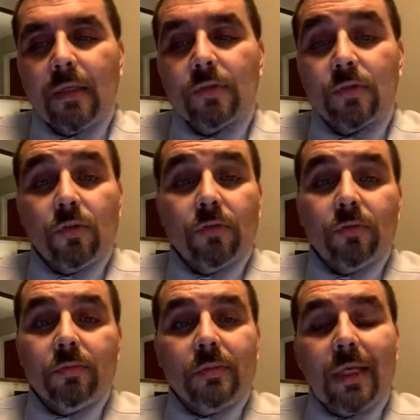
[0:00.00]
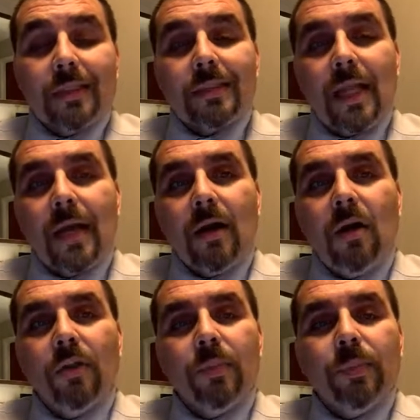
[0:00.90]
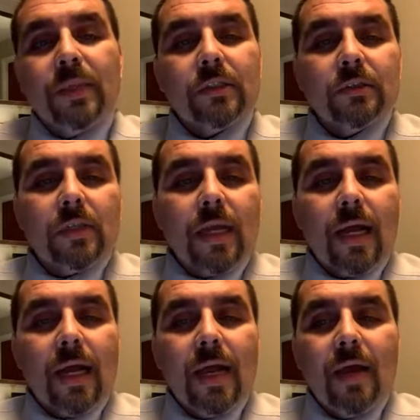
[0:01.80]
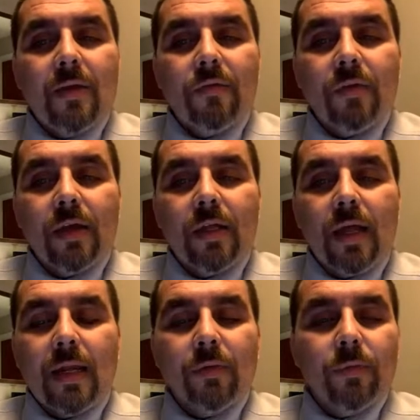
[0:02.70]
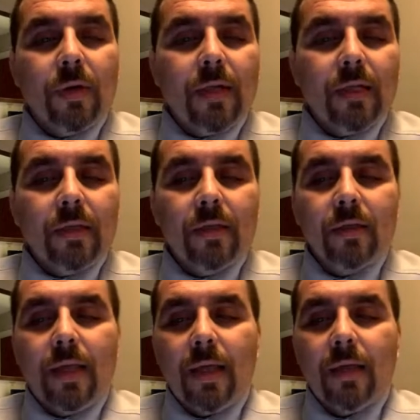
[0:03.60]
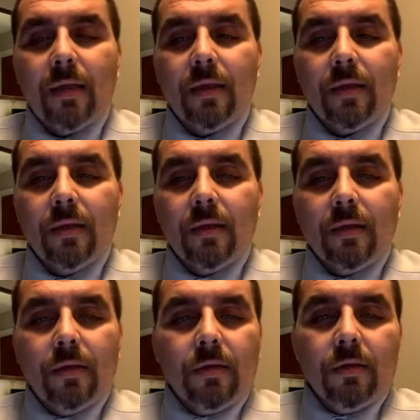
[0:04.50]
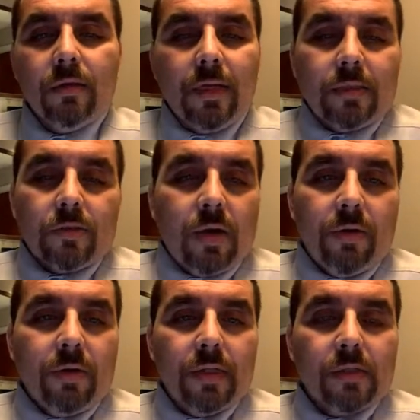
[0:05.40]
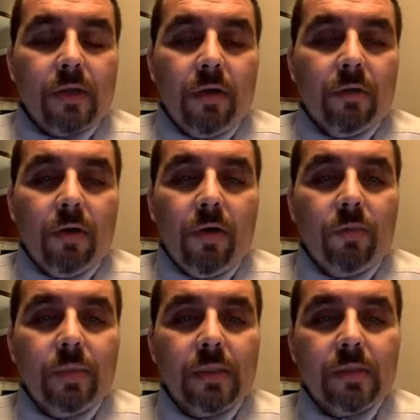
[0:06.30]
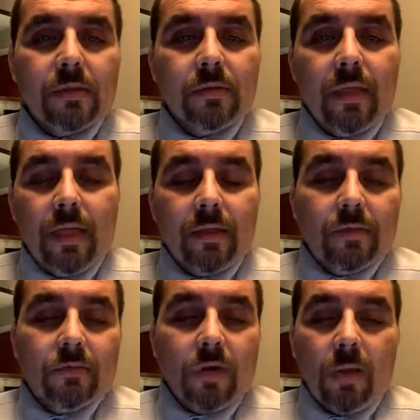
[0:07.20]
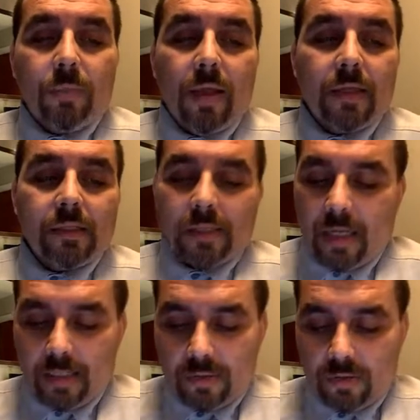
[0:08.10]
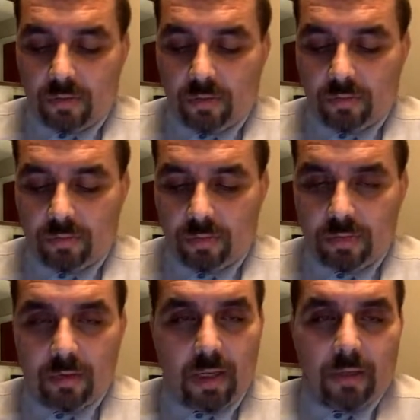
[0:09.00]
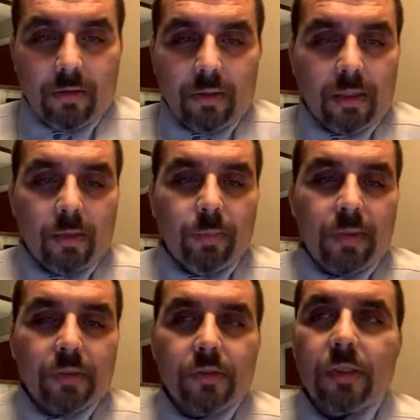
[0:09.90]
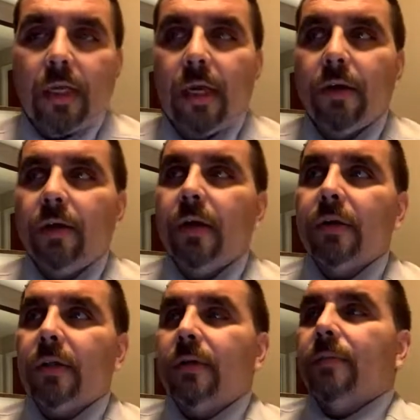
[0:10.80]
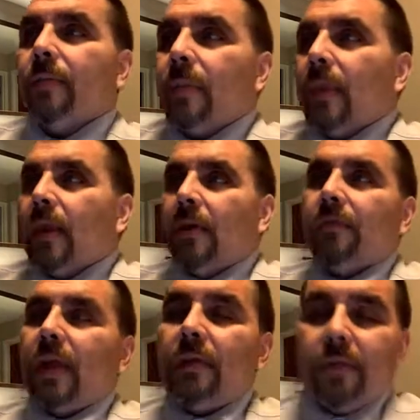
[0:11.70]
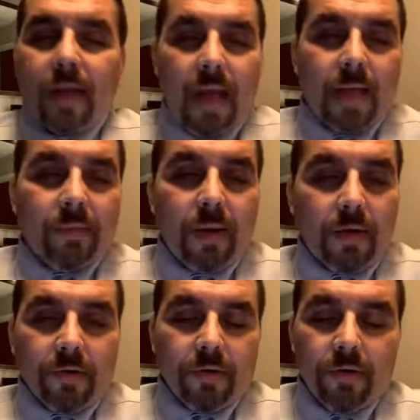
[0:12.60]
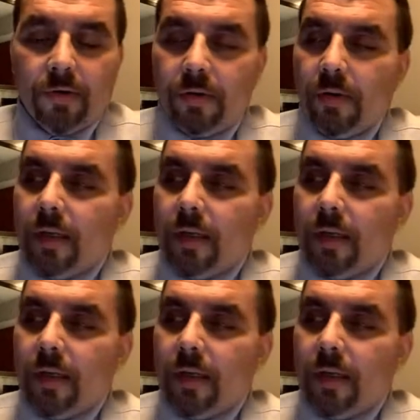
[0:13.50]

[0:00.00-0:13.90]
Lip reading: So that's like all the pictures that I have, and I didn't really like. You guys know how it is. All the homies like dropped out of sight, so I couldn't get the pictures again or nothing. If they even had them, I don't know.